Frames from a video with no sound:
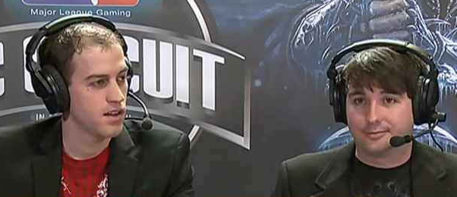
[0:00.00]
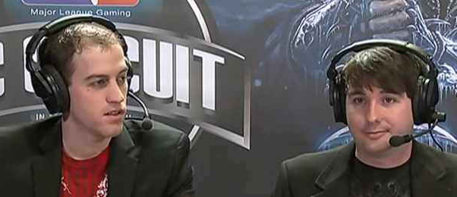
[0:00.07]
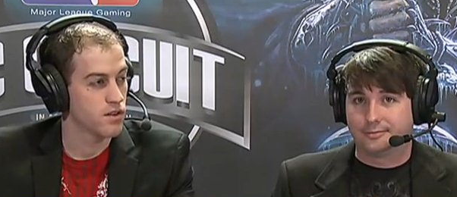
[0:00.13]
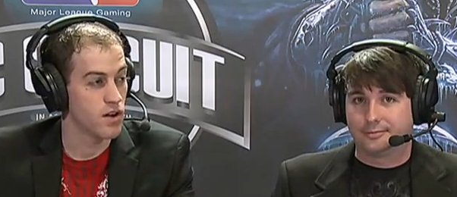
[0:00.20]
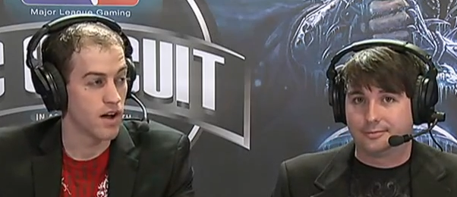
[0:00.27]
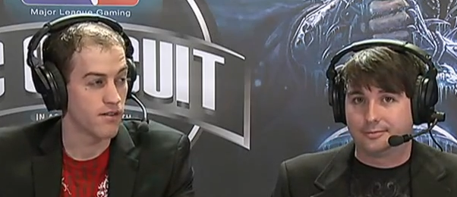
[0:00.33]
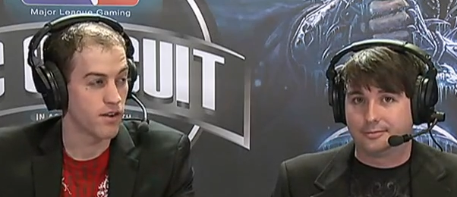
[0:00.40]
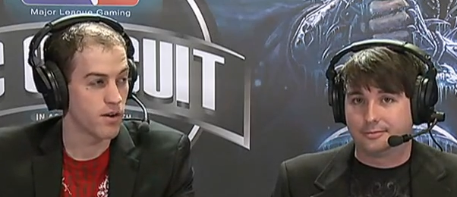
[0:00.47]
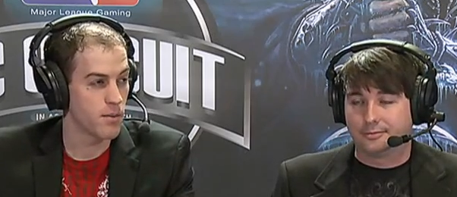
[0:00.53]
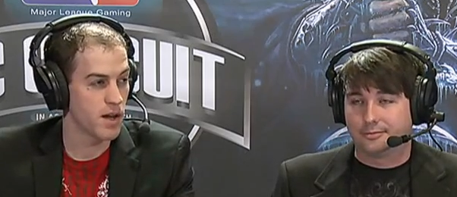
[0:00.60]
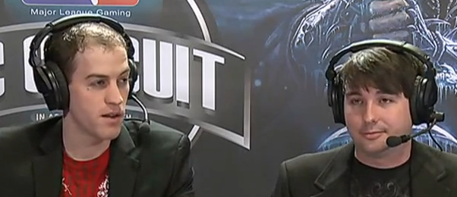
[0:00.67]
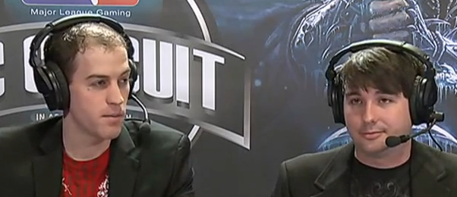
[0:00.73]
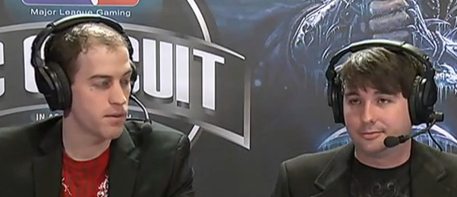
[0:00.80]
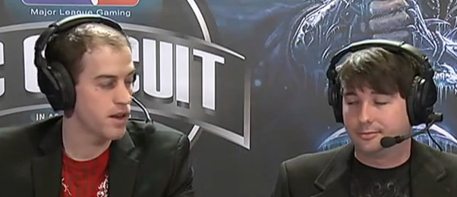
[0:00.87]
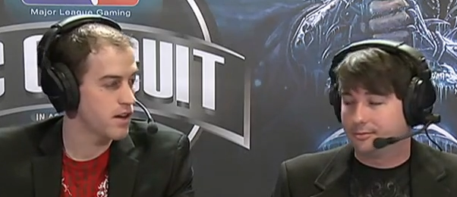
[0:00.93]
Speaker 1: So not very
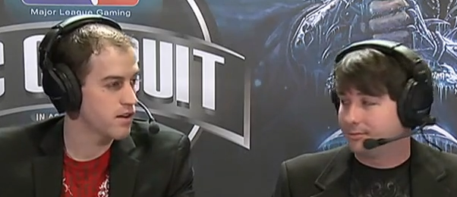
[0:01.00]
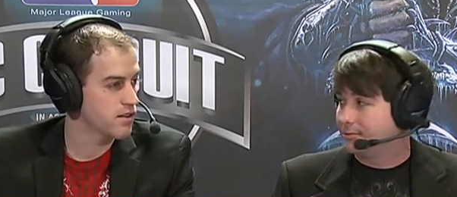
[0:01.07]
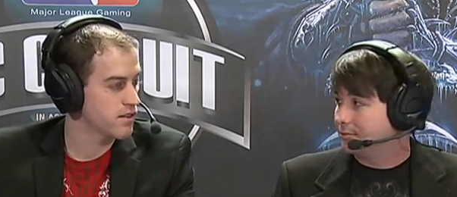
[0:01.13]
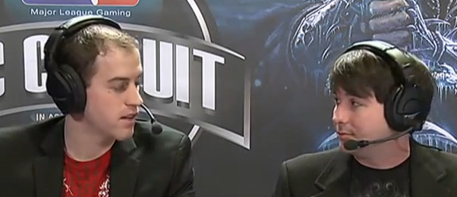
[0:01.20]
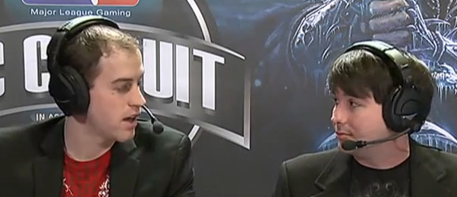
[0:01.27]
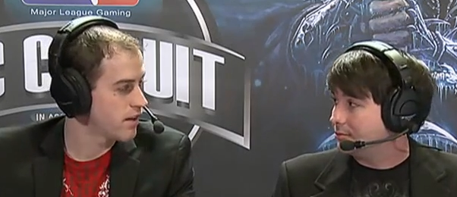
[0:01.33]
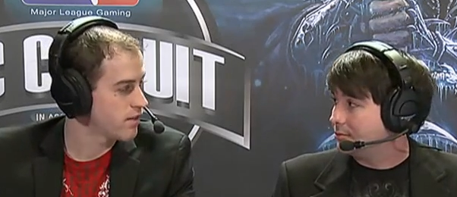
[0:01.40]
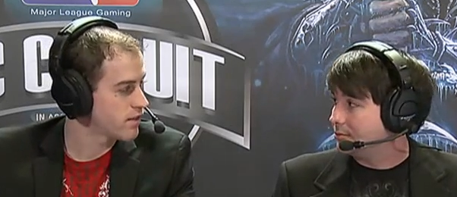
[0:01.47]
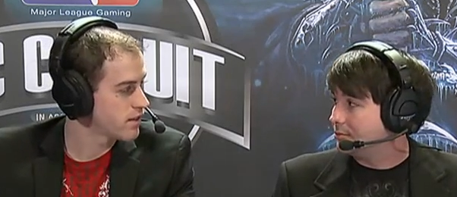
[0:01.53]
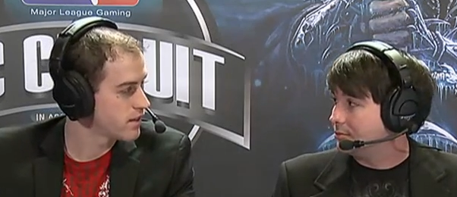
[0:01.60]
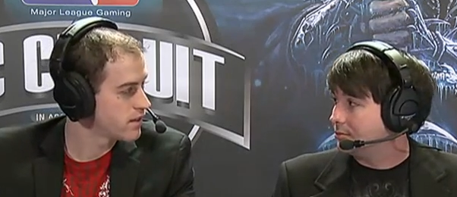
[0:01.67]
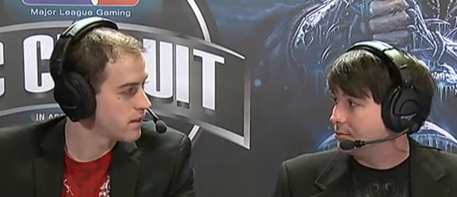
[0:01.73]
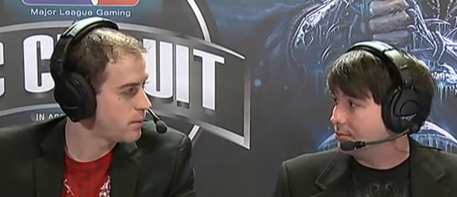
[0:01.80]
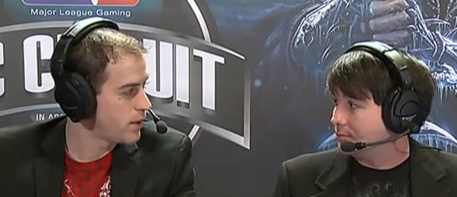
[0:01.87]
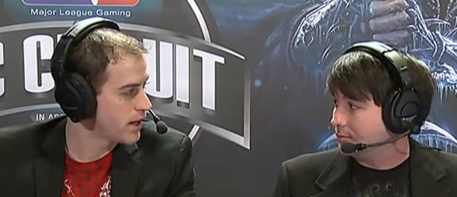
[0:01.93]
many players
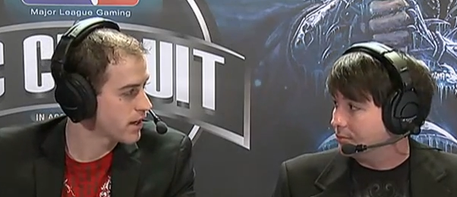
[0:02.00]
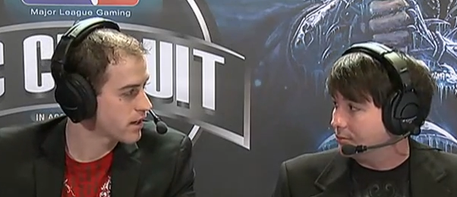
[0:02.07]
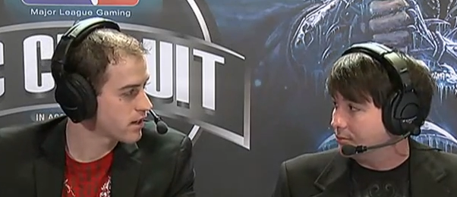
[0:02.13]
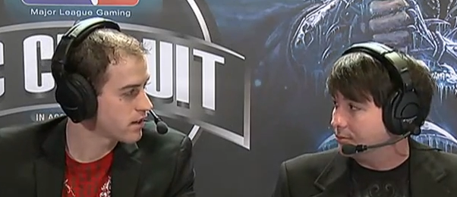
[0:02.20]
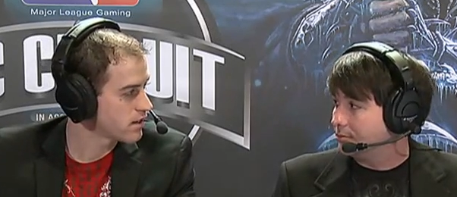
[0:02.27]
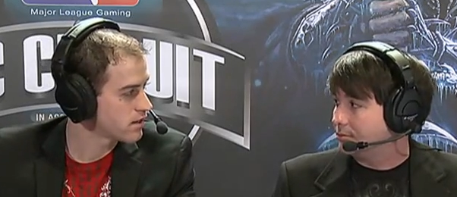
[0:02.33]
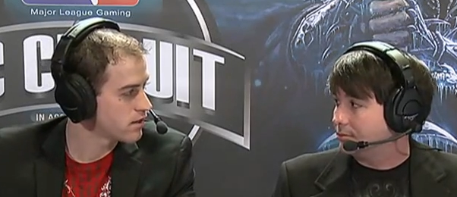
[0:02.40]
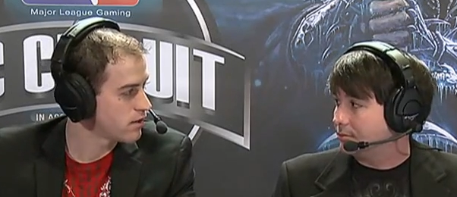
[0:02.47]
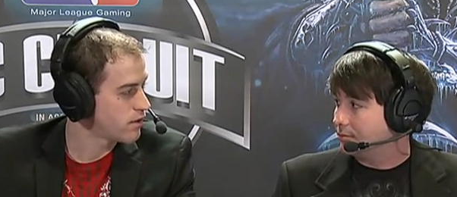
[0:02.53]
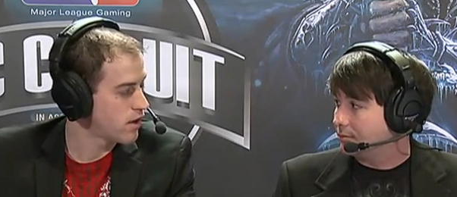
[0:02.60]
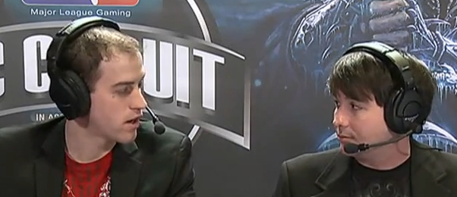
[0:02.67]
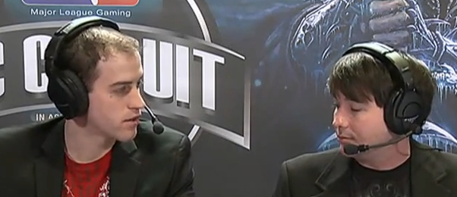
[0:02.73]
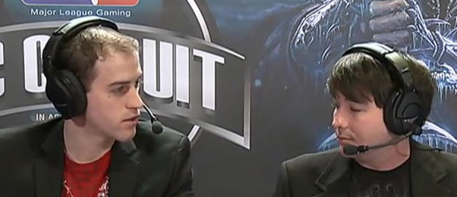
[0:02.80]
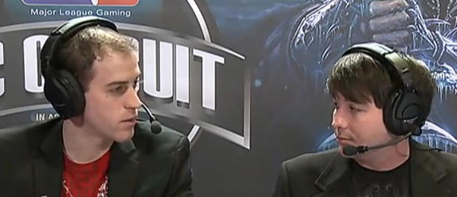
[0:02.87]
left to pick so far.